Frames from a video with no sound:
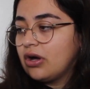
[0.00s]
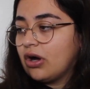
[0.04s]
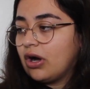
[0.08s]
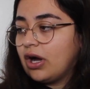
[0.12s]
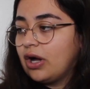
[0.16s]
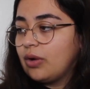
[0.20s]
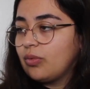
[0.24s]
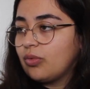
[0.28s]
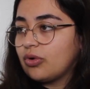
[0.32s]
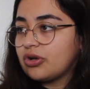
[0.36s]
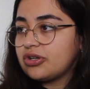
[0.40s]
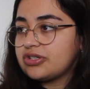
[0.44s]

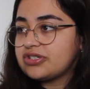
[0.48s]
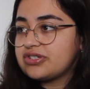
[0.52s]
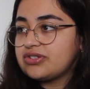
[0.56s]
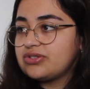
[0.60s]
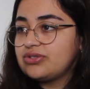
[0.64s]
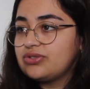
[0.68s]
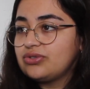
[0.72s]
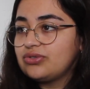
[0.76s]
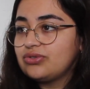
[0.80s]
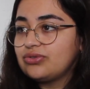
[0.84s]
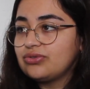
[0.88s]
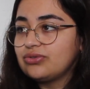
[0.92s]
I want
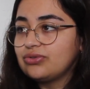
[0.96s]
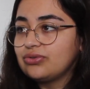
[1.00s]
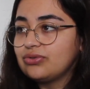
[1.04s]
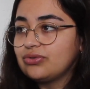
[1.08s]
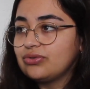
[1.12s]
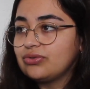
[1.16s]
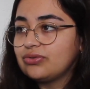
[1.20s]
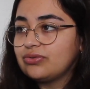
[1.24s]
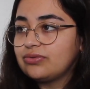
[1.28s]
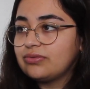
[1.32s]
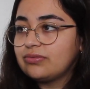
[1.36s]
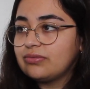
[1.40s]

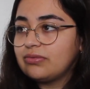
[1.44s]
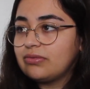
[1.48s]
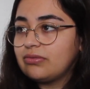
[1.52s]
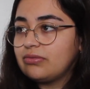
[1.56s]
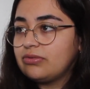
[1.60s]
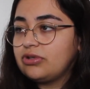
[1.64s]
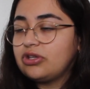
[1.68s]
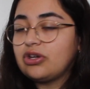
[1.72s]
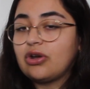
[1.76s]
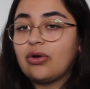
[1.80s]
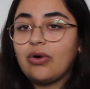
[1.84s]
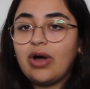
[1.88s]
to,
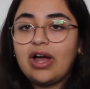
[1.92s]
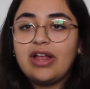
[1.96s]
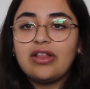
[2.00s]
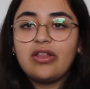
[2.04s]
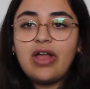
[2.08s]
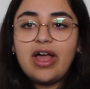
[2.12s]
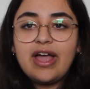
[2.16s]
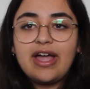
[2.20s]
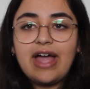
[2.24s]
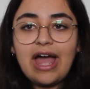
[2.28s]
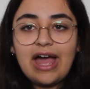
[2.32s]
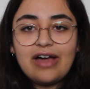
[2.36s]
you know, I
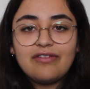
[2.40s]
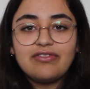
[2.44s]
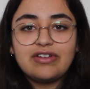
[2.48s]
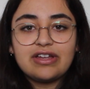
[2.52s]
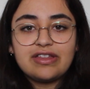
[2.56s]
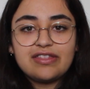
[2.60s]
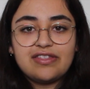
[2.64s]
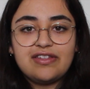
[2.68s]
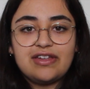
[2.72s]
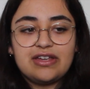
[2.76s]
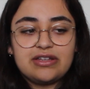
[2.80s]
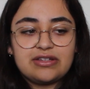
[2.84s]
like
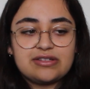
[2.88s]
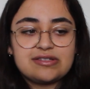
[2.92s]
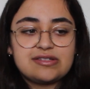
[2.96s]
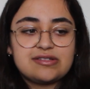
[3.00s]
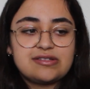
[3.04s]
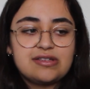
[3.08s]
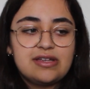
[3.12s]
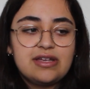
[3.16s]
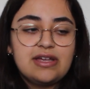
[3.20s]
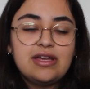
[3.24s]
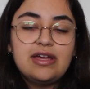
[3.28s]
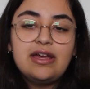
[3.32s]
having
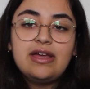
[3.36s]
things